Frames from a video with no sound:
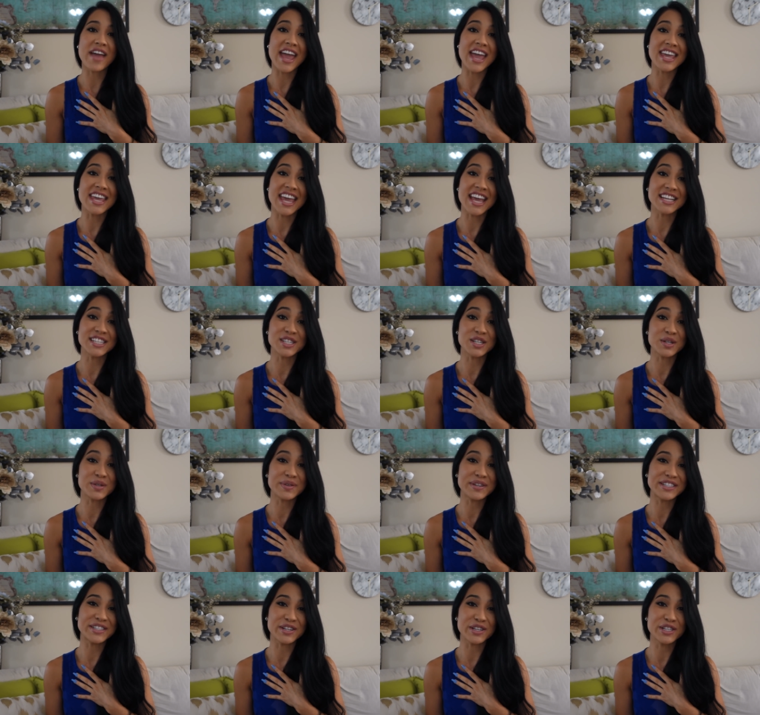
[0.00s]
a cancer
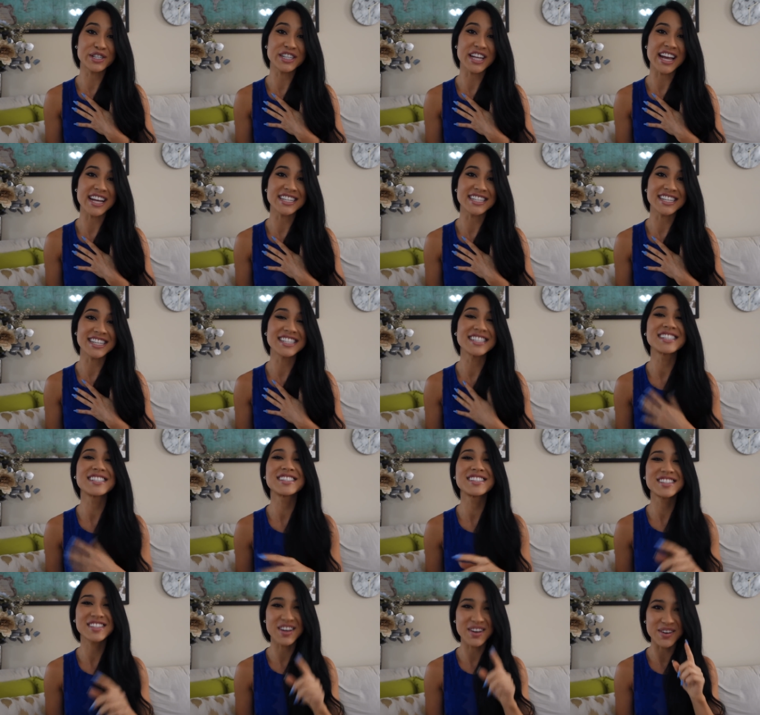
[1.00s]
research scientist.
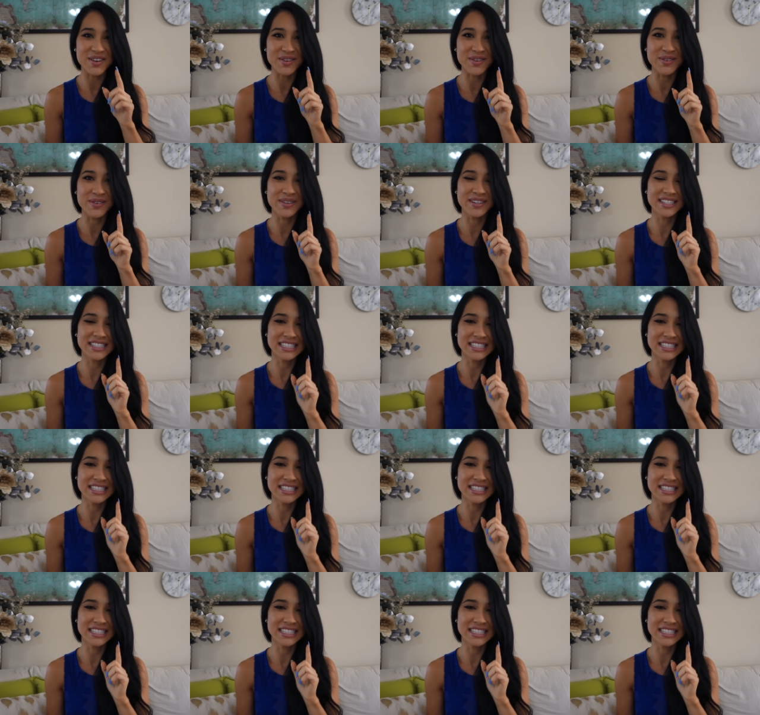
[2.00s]
So